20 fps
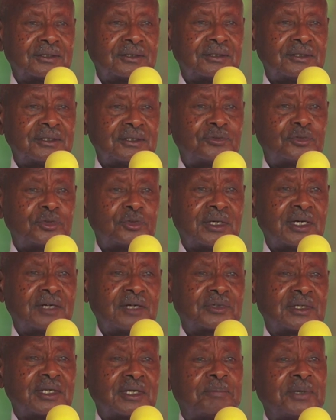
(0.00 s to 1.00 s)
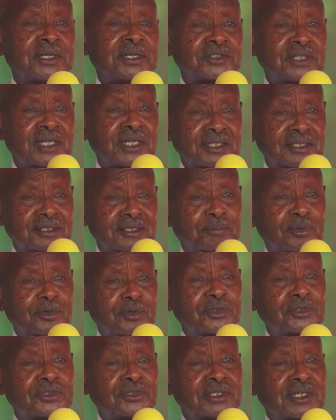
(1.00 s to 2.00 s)
If you have a peasant
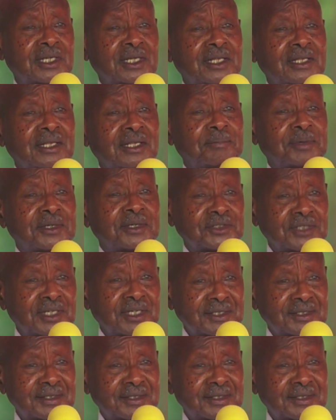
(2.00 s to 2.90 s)
producing another peasant,